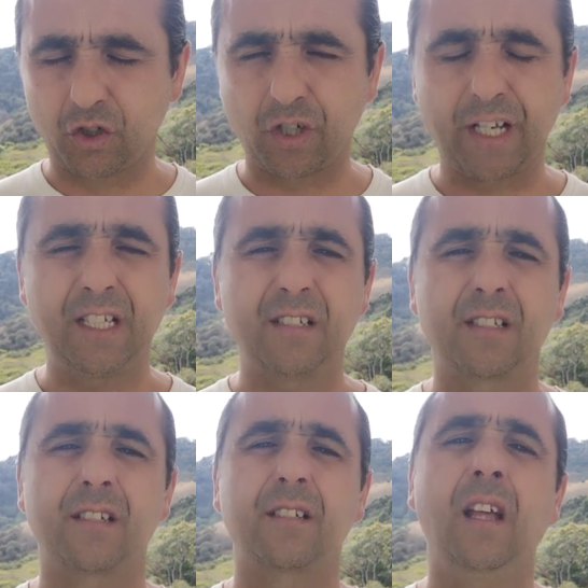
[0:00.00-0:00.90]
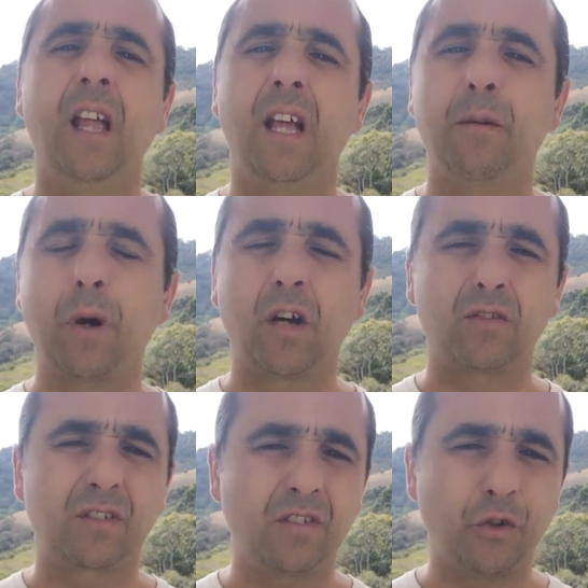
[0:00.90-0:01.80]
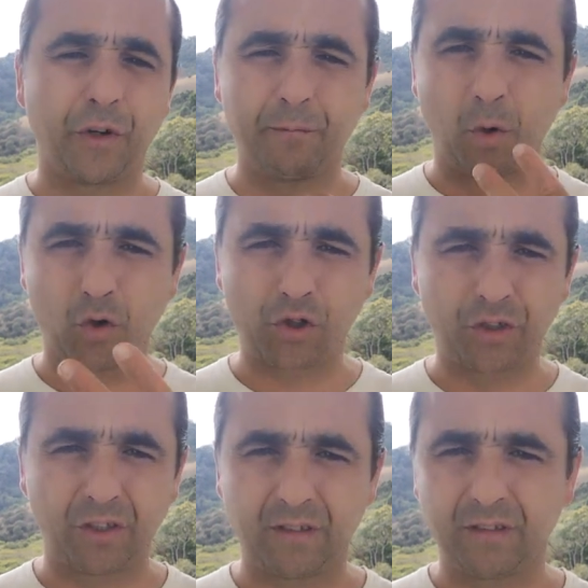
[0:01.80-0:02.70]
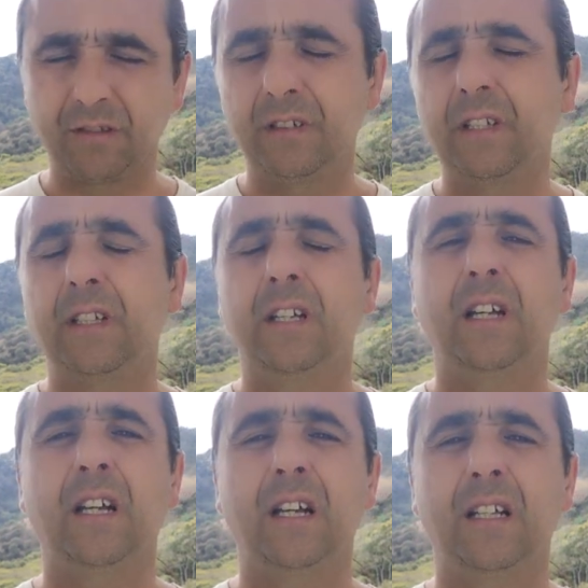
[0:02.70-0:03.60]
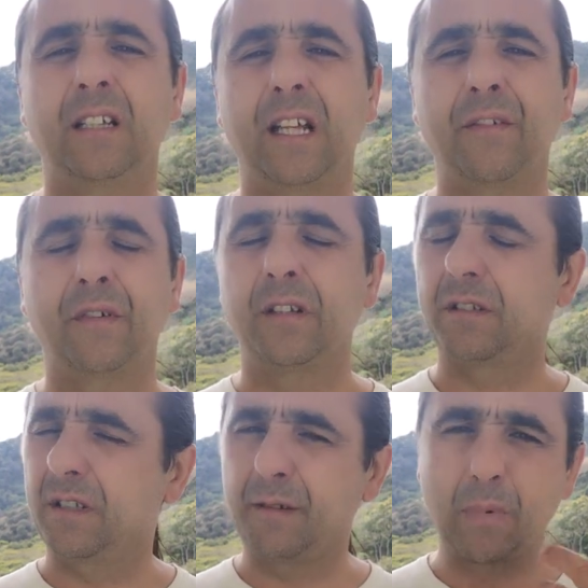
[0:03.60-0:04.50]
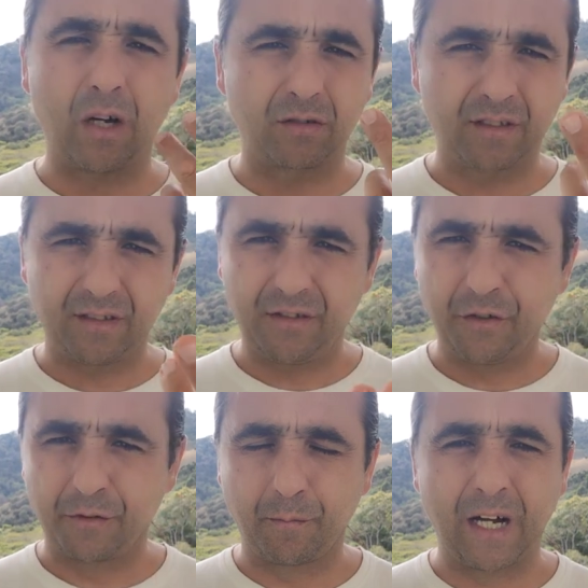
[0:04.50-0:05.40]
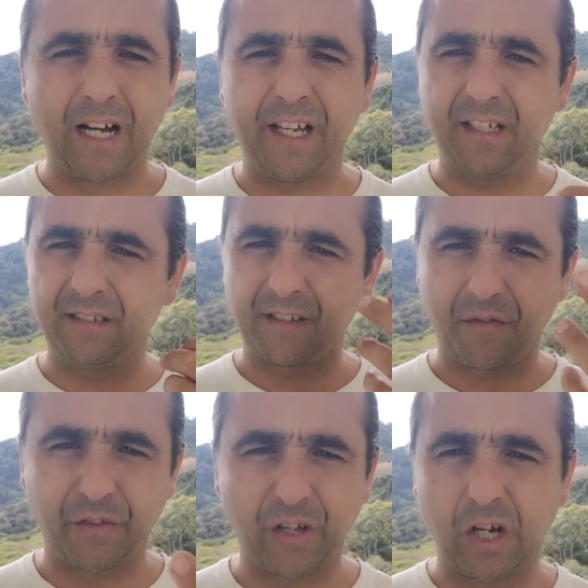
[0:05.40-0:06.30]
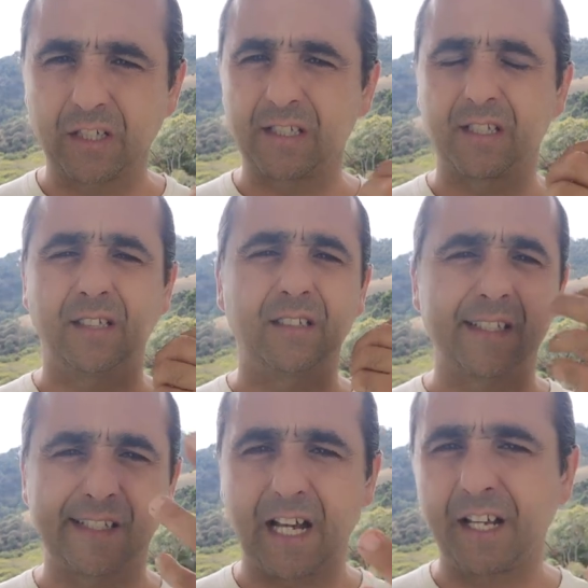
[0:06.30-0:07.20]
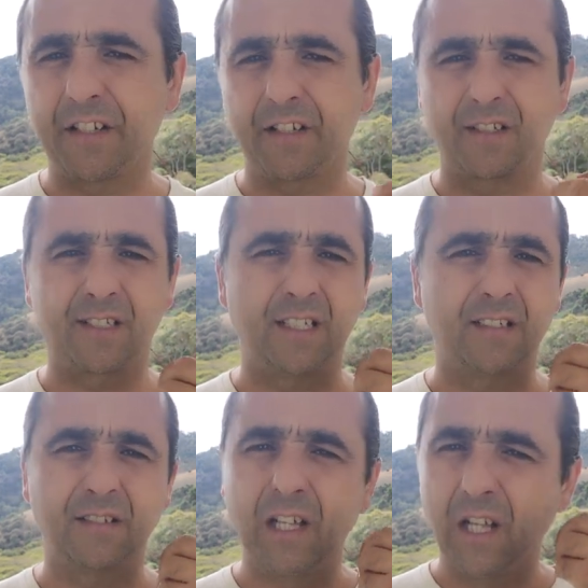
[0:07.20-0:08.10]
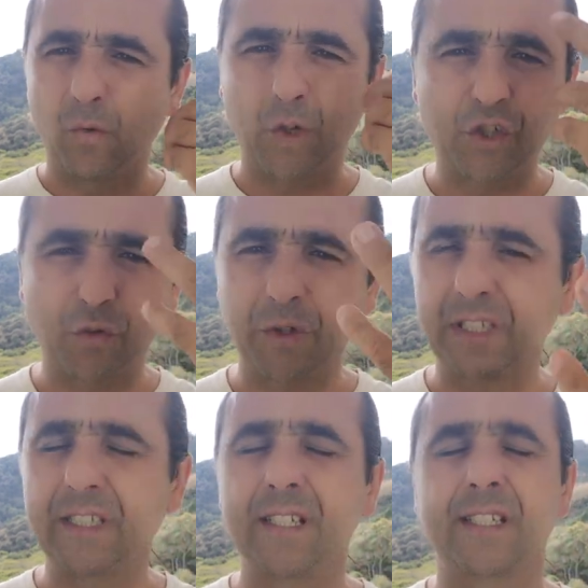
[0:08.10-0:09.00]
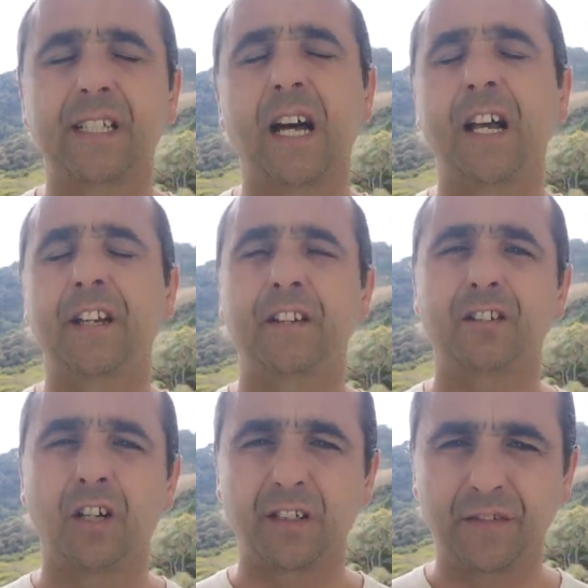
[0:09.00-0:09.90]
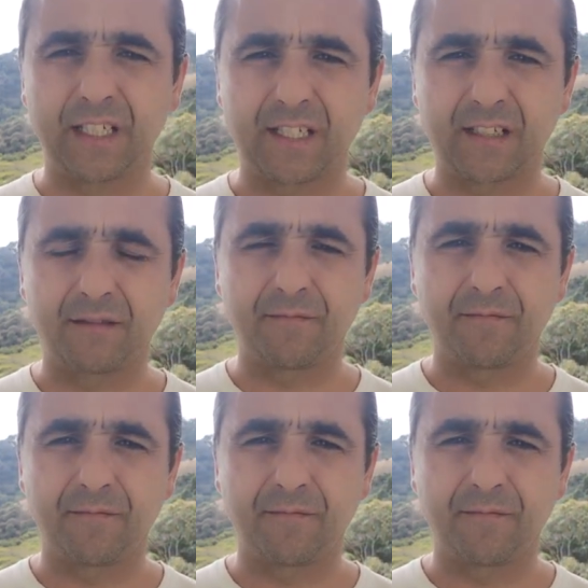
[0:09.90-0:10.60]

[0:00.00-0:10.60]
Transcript: traits, about your emotional level, about your mind and thoughts and desires and what you really desire and all of this,